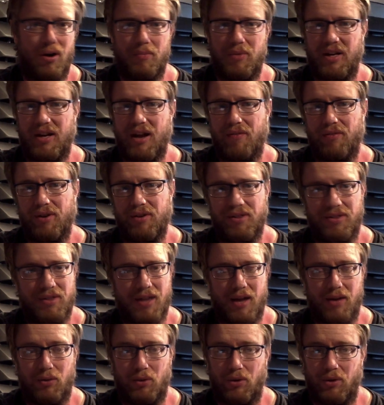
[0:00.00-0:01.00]
I mean, everything
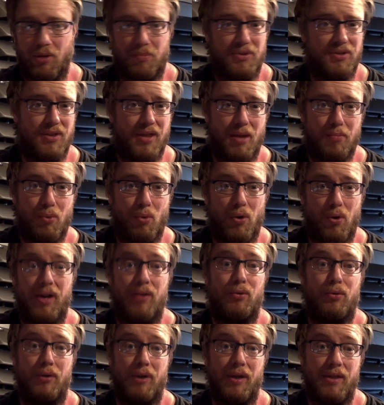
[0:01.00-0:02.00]
that I learned up until that point, I
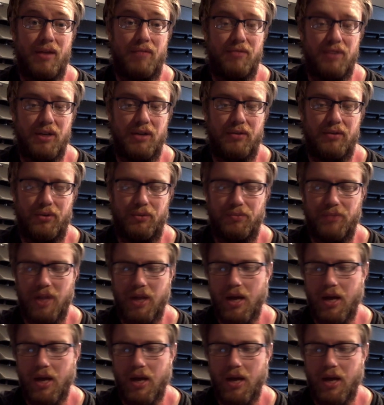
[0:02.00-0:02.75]
learned on that vehicle.